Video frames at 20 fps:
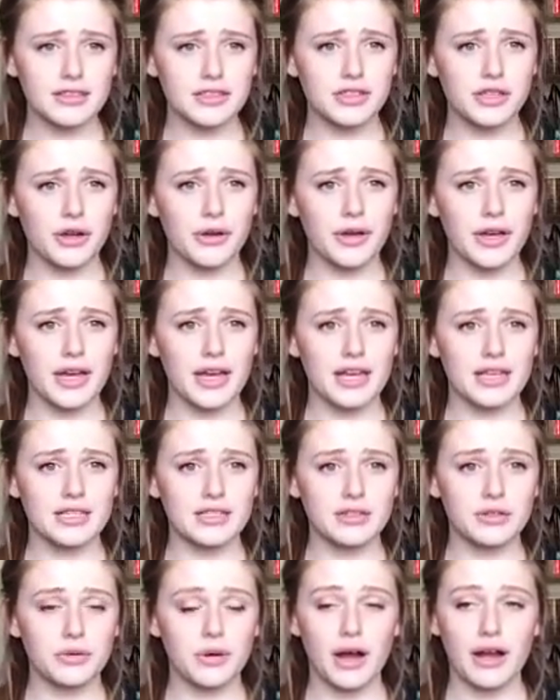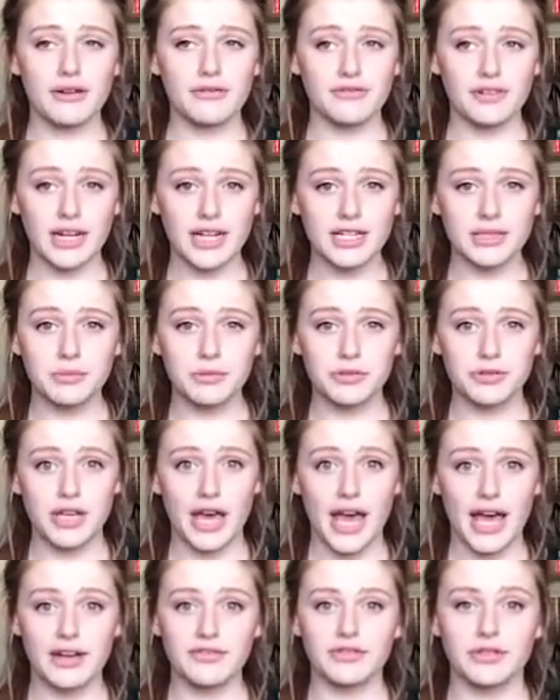so it's quite relatable
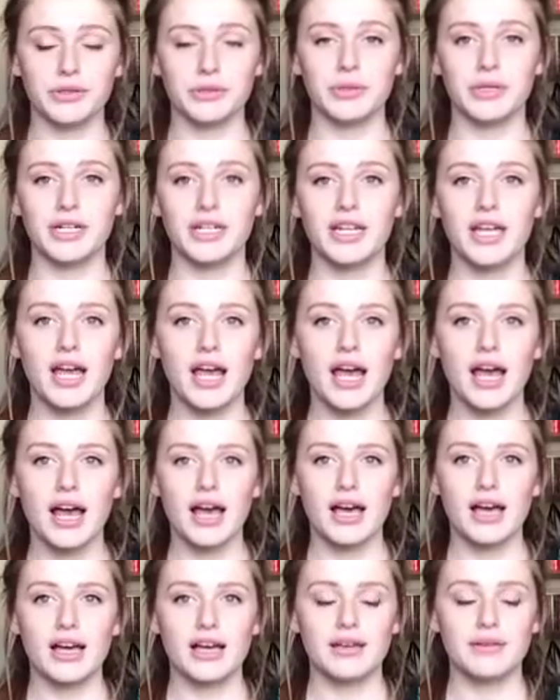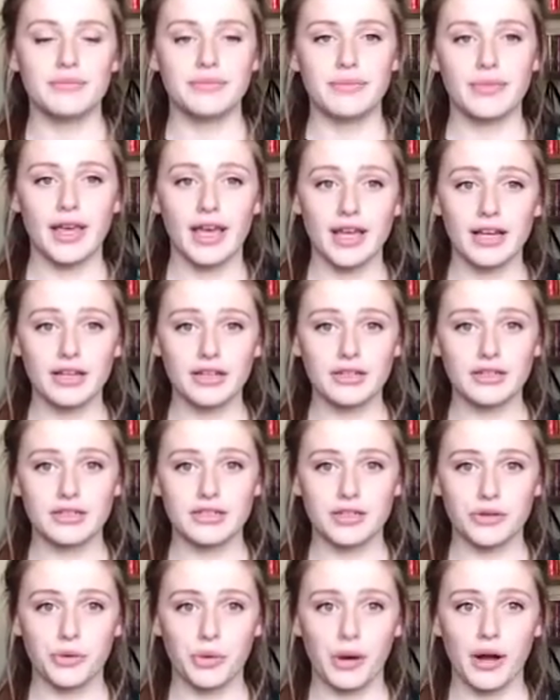to everyone. It
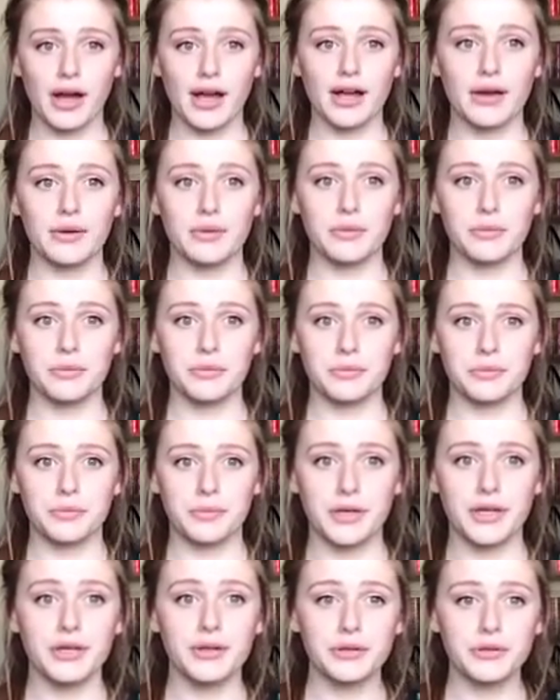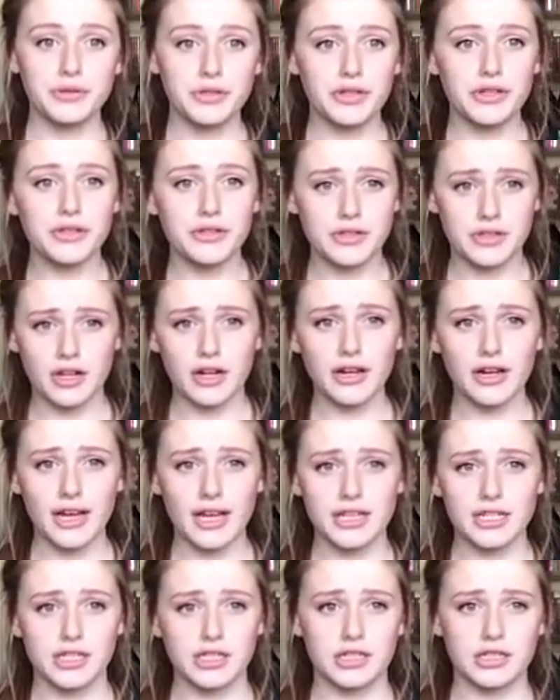looked quite, we also used the
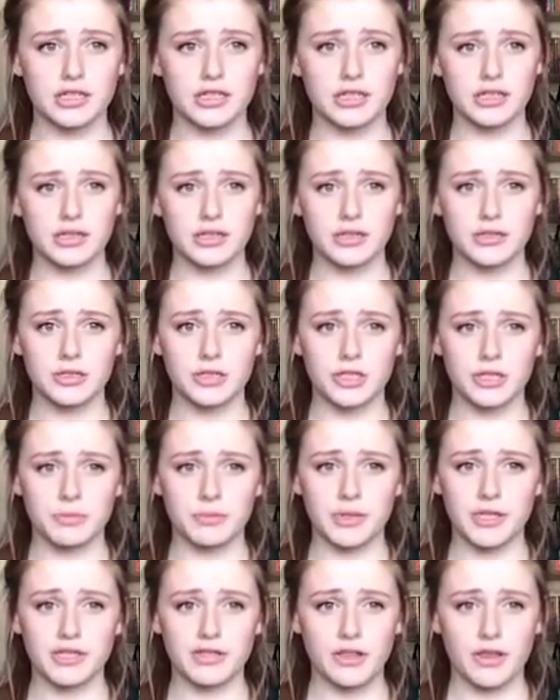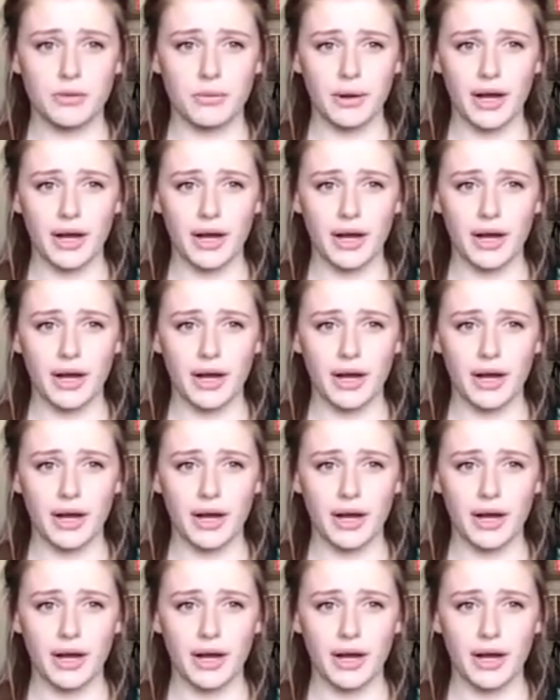location just because of the